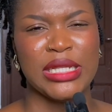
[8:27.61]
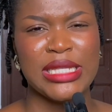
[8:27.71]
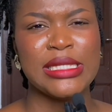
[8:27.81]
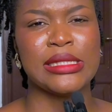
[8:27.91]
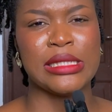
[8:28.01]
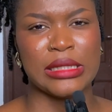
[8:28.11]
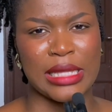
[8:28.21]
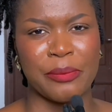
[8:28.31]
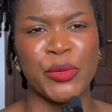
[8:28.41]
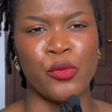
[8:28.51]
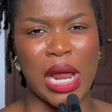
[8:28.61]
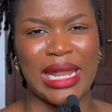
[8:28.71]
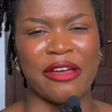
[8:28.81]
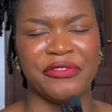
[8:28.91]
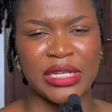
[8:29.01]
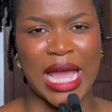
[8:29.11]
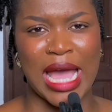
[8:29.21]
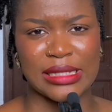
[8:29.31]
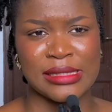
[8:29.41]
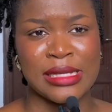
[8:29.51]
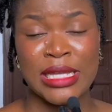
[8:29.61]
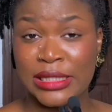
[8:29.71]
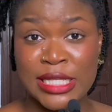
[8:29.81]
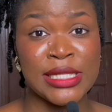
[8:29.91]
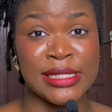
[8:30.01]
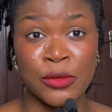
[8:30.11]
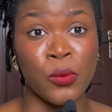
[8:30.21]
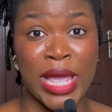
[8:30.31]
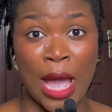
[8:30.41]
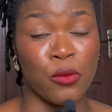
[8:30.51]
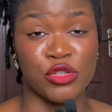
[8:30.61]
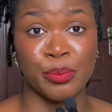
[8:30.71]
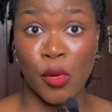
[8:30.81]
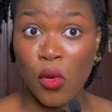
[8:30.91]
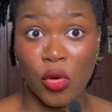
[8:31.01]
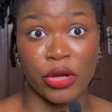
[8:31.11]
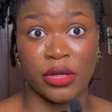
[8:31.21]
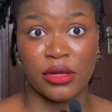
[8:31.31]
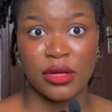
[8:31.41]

this thing that people are laughing at, this is the way I was born.